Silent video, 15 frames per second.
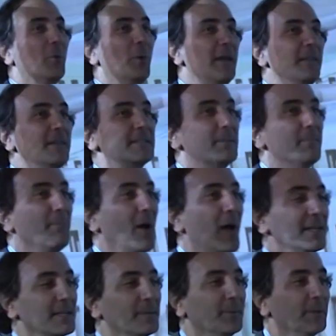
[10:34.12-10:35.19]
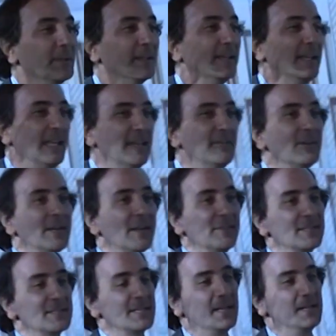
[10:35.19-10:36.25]
in a way that's impossible, even
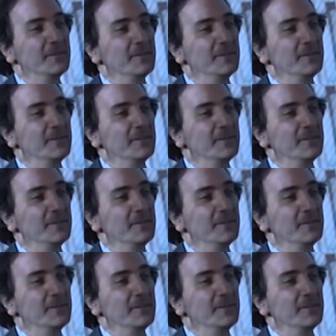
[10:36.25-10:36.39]
at the